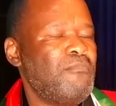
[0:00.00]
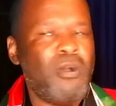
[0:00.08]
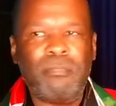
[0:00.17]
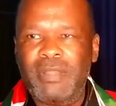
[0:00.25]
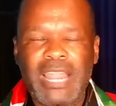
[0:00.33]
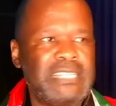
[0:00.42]

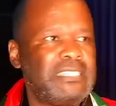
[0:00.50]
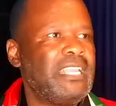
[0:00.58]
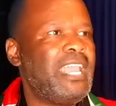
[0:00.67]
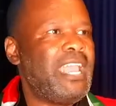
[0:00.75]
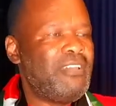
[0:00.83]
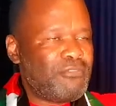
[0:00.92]

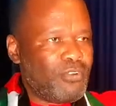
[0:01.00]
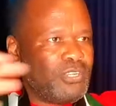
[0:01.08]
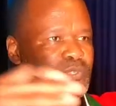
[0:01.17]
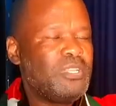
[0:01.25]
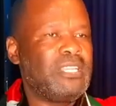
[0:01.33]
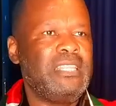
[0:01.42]
mobilizing
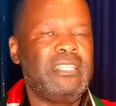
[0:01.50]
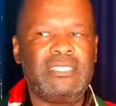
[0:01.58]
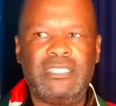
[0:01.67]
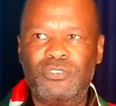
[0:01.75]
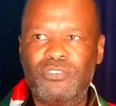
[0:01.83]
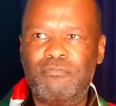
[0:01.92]
everyone to clean the
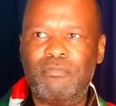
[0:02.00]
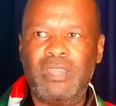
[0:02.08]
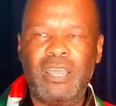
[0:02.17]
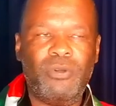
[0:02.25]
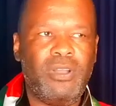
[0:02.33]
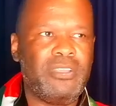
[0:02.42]
city of
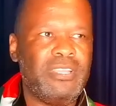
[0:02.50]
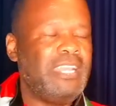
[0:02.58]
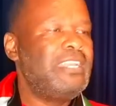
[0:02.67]
Bulawayo,